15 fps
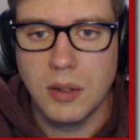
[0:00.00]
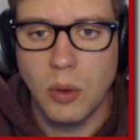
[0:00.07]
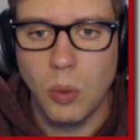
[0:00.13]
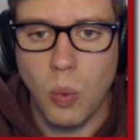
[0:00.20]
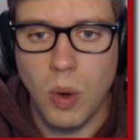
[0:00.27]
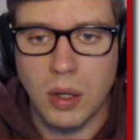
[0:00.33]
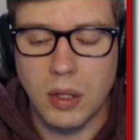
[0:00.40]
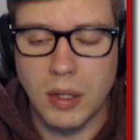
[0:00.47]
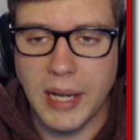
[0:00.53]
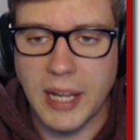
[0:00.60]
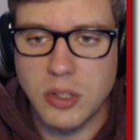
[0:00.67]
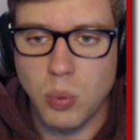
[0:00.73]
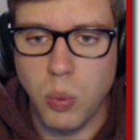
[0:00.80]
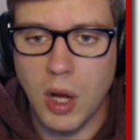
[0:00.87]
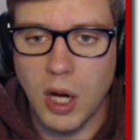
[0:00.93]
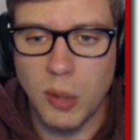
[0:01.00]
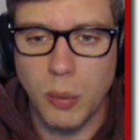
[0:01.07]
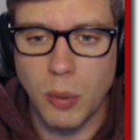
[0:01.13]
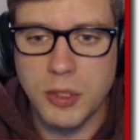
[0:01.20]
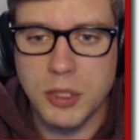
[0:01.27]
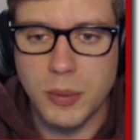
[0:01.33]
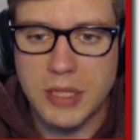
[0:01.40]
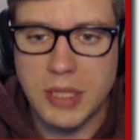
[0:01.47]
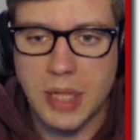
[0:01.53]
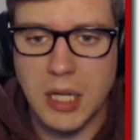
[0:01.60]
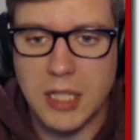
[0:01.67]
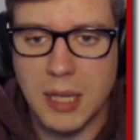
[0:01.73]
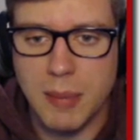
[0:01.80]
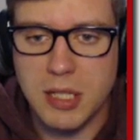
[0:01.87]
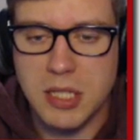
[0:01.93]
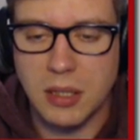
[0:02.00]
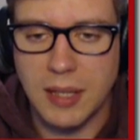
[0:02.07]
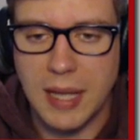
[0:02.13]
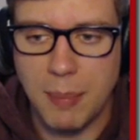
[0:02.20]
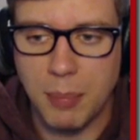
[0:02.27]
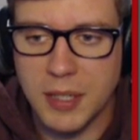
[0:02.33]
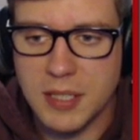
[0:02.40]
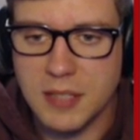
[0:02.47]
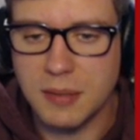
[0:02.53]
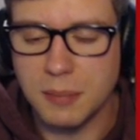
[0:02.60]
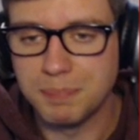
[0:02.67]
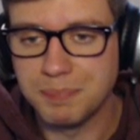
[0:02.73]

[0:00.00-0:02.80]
Water against water, we won't do a ton of damage to Lapras.